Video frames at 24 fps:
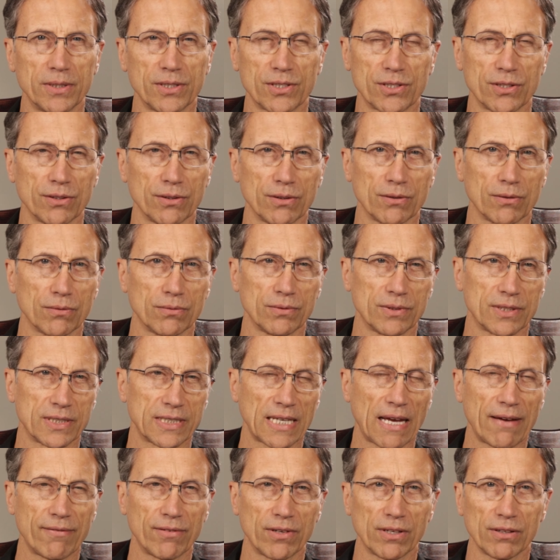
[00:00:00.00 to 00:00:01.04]
Is there
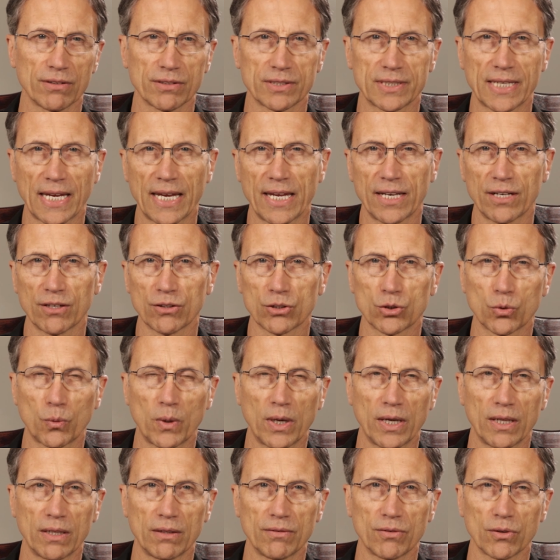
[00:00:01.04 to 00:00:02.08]
7 or 10 or
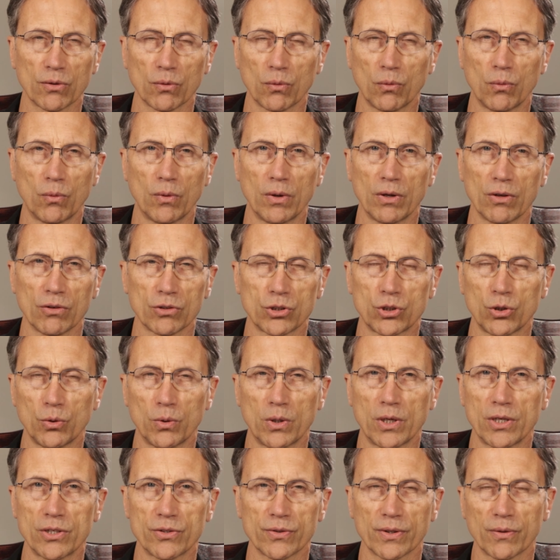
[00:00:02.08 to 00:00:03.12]
12 or
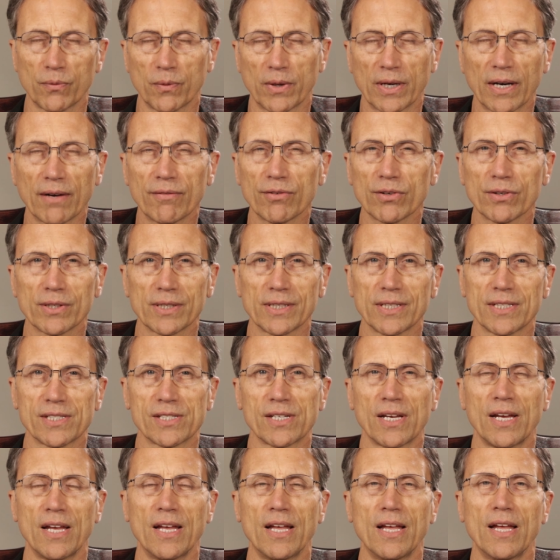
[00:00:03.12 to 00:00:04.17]
200, whatever it
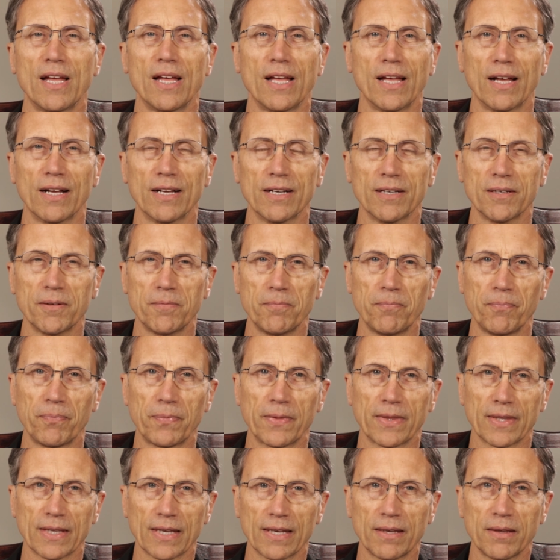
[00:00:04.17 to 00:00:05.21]
is.
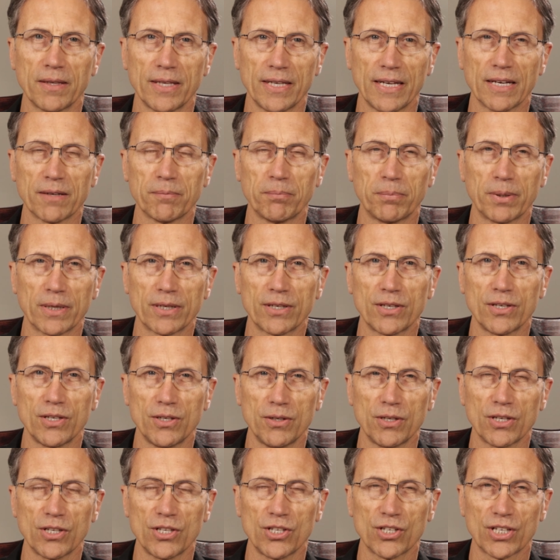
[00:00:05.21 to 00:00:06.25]
But
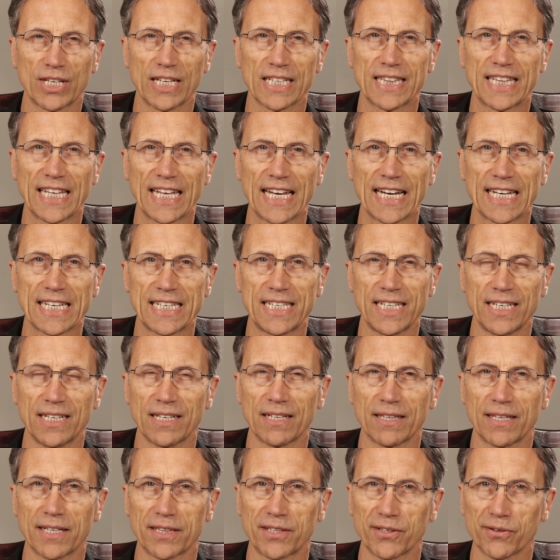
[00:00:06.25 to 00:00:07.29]
you get the
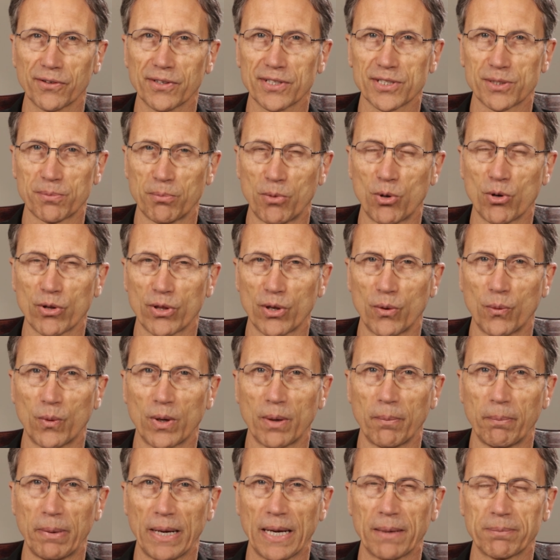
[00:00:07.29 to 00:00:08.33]
idea that there is more than
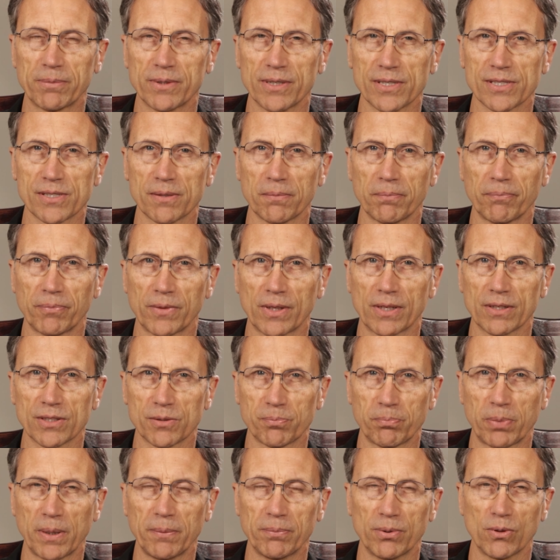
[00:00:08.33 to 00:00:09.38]
one baptism,
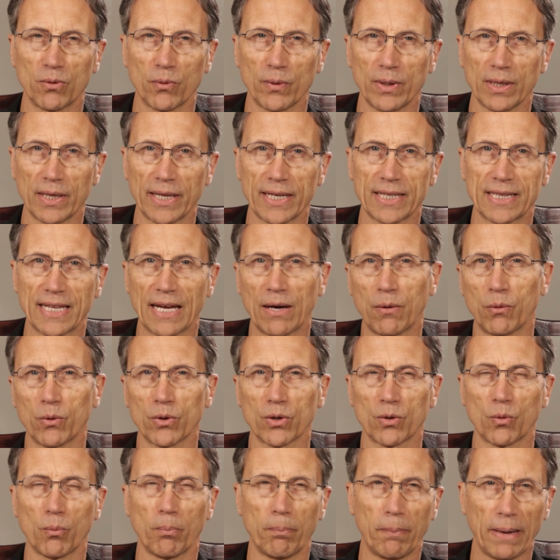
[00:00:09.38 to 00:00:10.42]
because people relate that
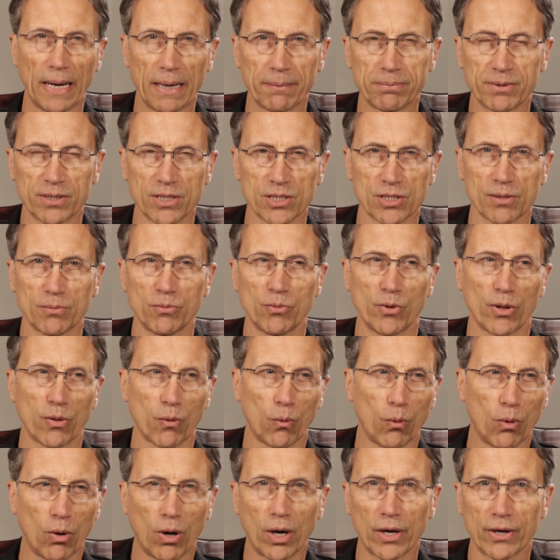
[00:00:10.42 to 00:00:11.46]
word baptism with
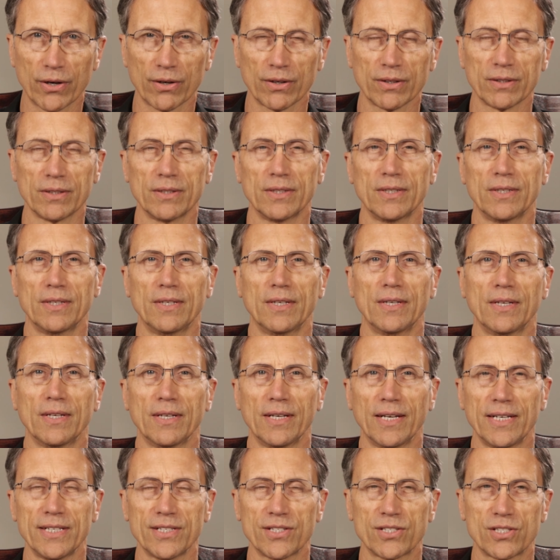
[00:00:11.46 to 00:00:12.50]
water.
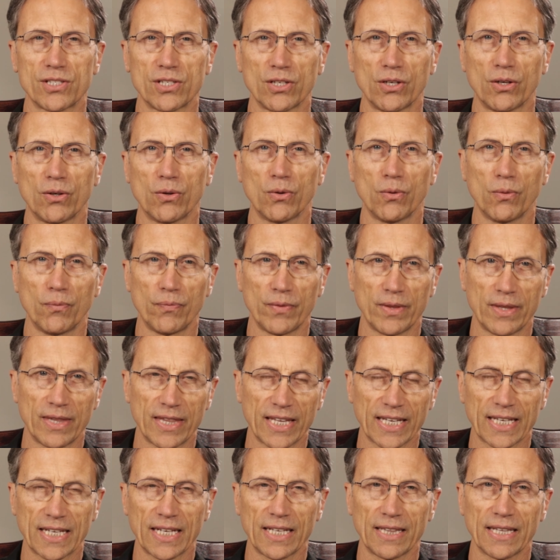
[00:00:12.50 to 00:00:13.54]
And so
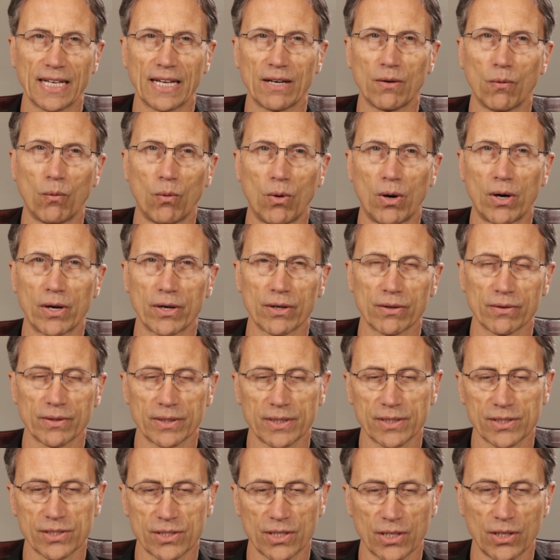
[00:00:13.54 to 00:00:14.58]
thinking that water
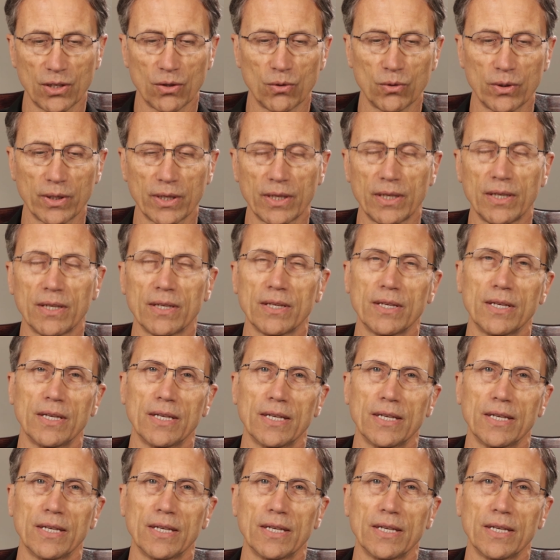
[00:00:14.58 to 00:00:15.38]
is the only